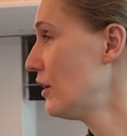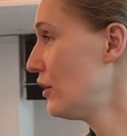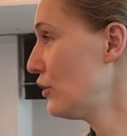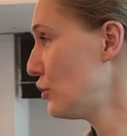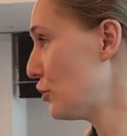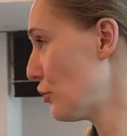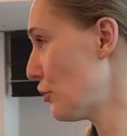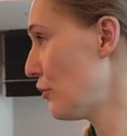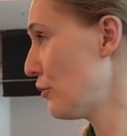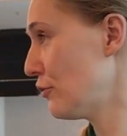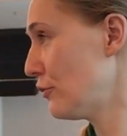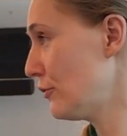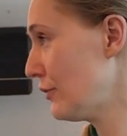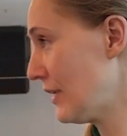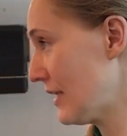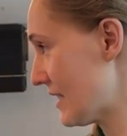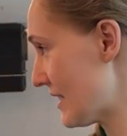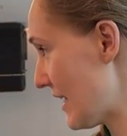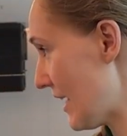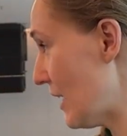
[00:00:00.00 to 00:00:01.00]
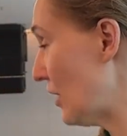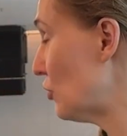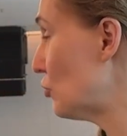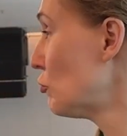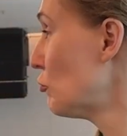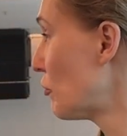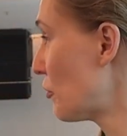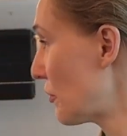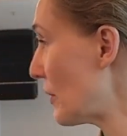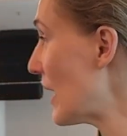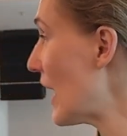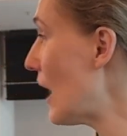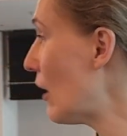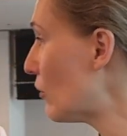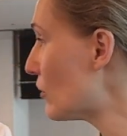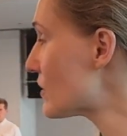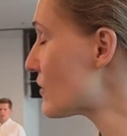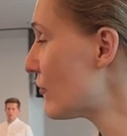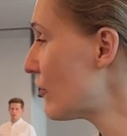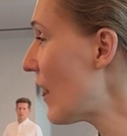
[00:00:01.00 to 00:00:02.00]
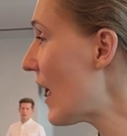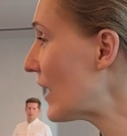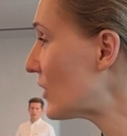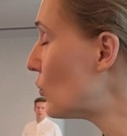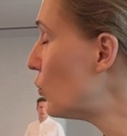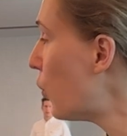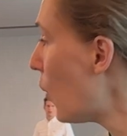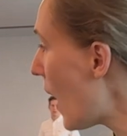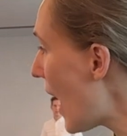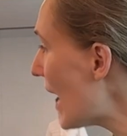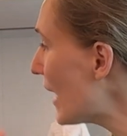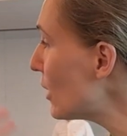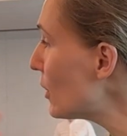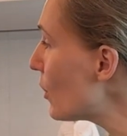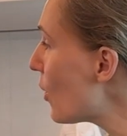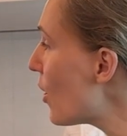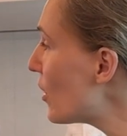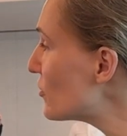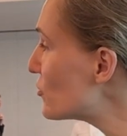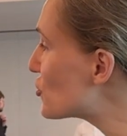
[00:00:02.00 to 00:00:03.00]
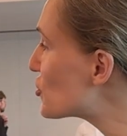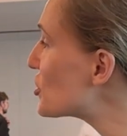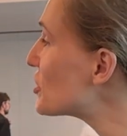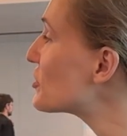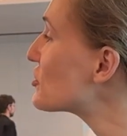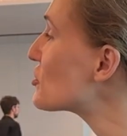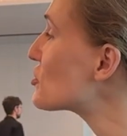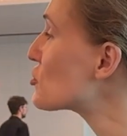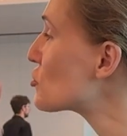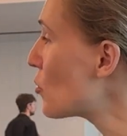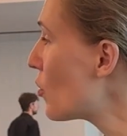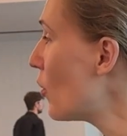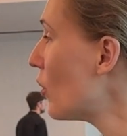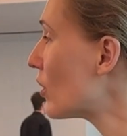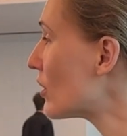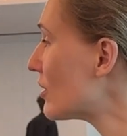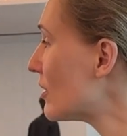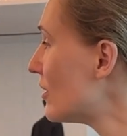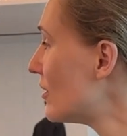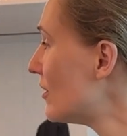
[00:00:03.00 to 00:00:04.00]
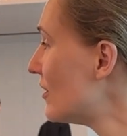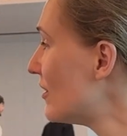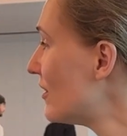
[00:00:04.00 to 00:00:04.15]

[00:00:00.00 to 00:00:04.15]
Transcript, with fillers: you know, let's say two, three hours flight, why launch it at all?